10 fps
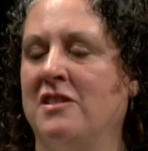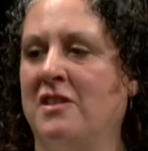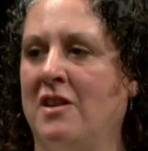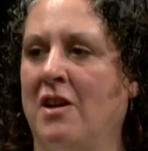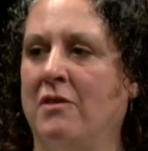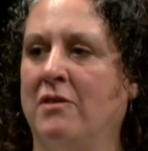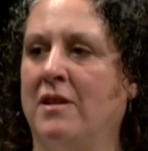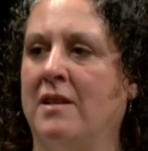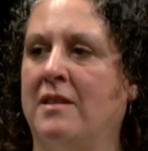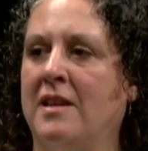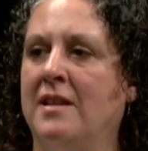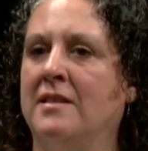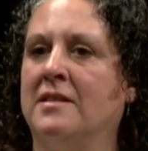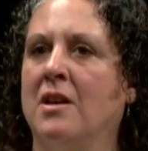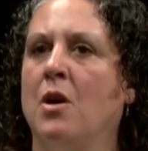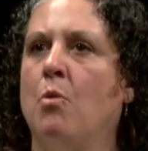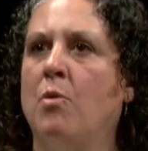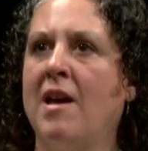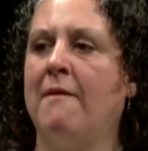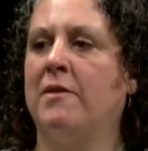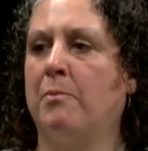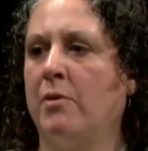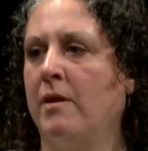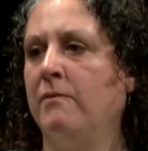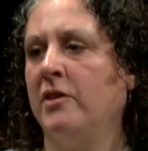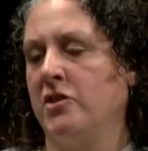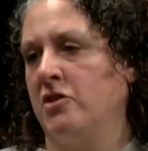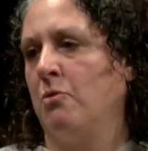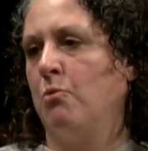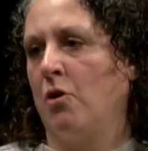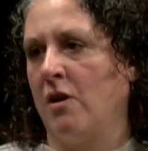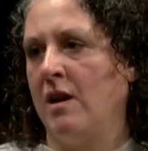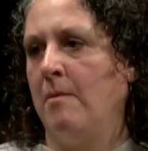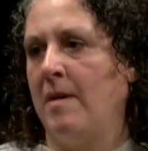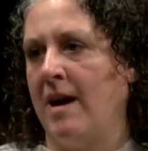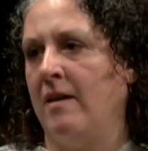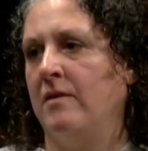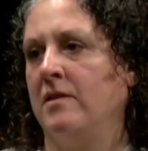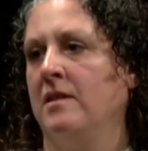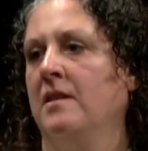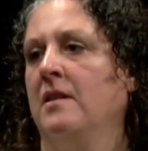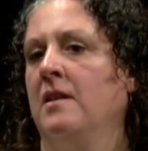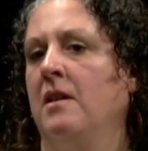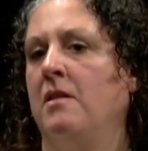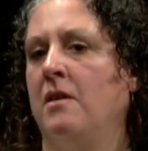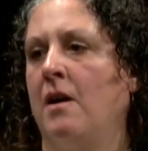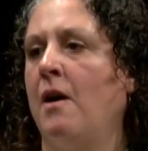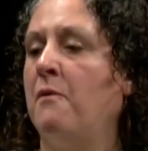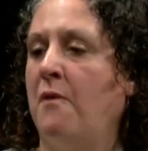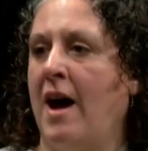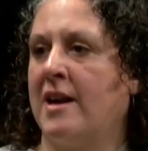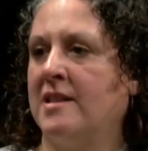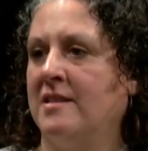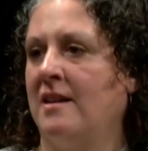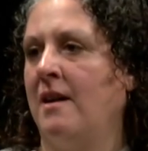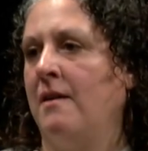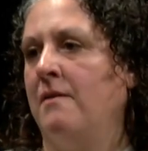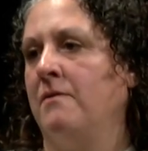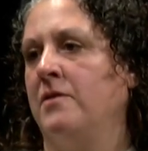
we have the privilege to worry about the effect of